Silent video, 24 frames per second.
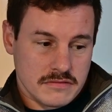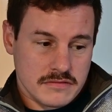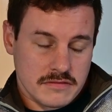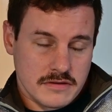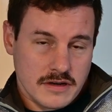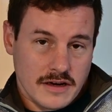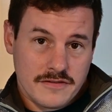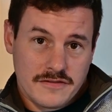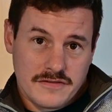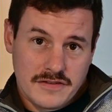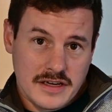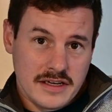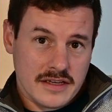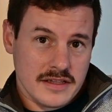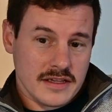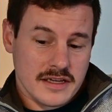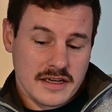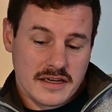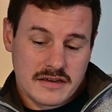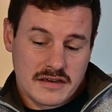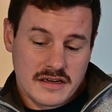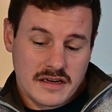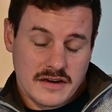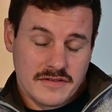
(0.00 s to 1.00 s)
I think
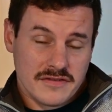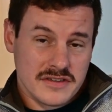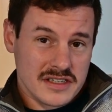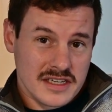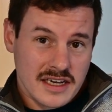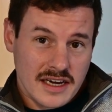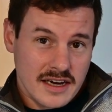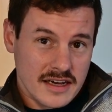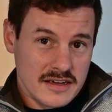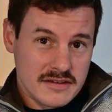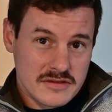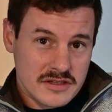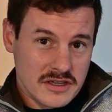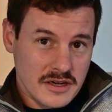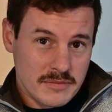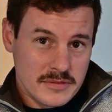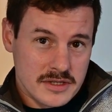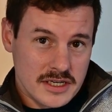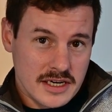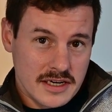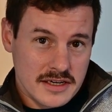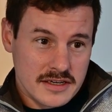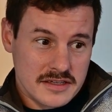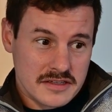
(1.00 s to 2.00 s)
that covers that
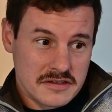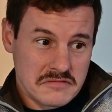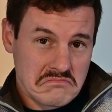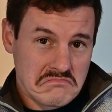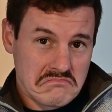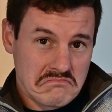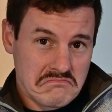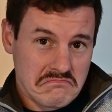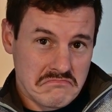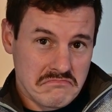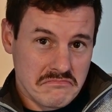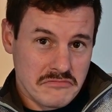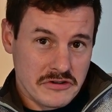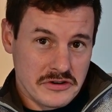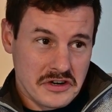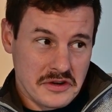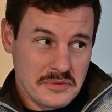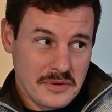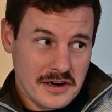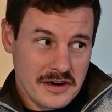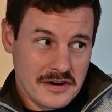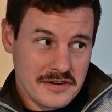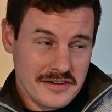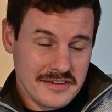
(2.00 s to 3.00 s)
subject pretty
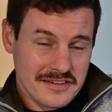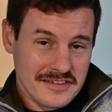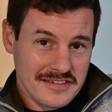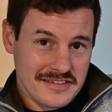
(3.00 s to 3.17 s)
well.